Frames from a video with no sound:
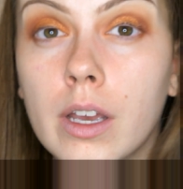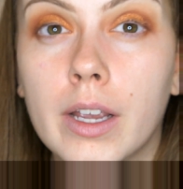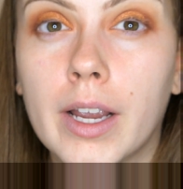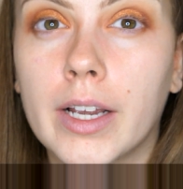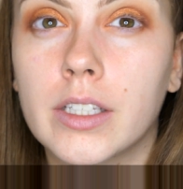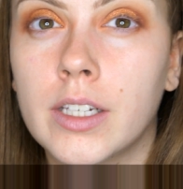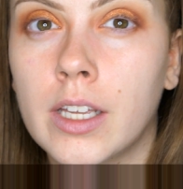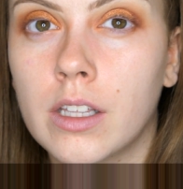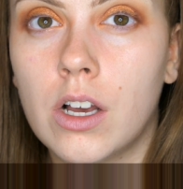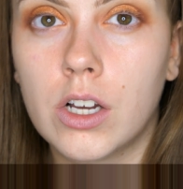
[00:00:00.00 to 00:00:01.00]
Okay, so
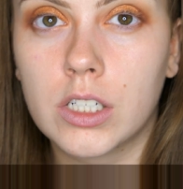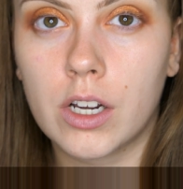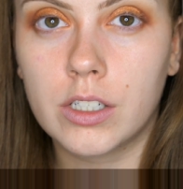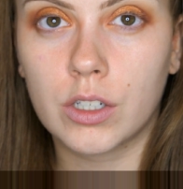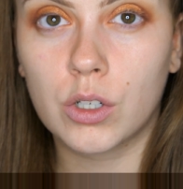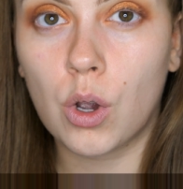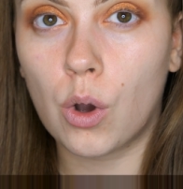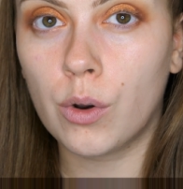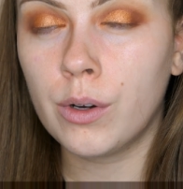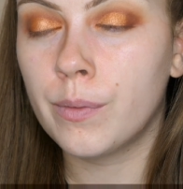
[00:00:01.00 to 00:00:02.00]
now the harsh lines are
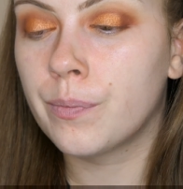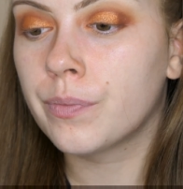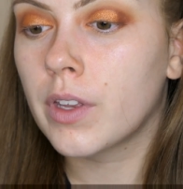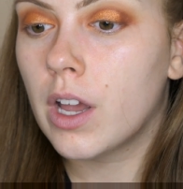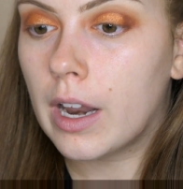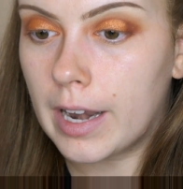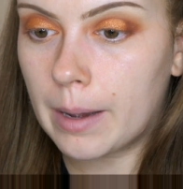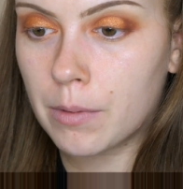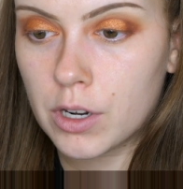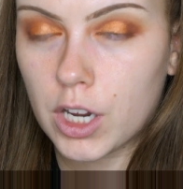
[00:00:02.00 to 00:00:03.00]
gone. Now
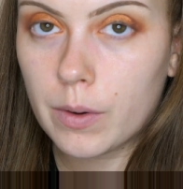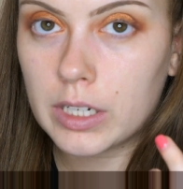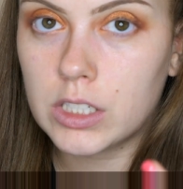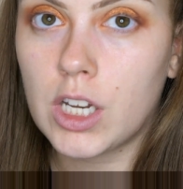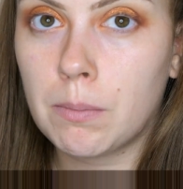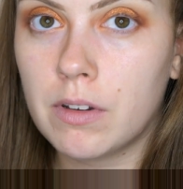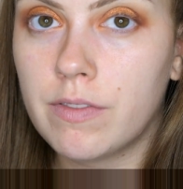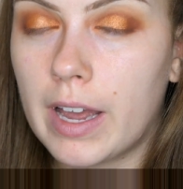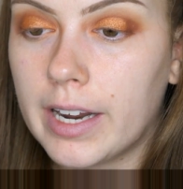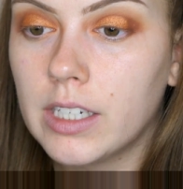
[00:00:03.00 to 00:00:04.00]
I'm going to go in and start my
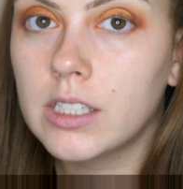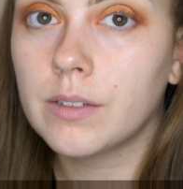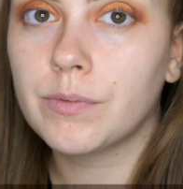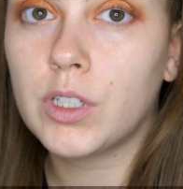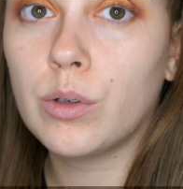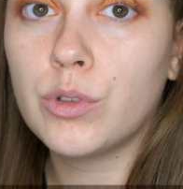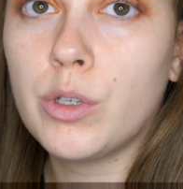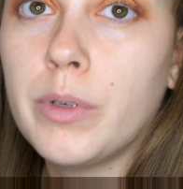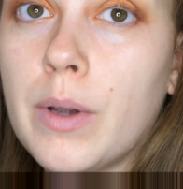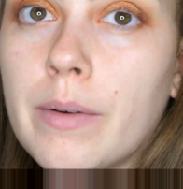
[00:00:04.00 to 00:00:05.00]
face. So I'll
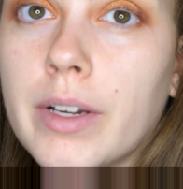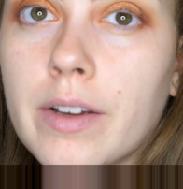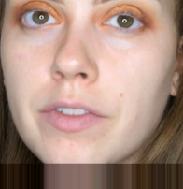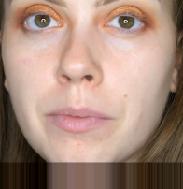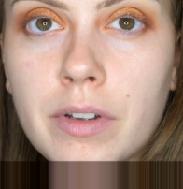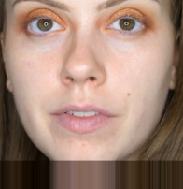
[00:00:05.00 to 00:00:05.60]
zoom you out again for my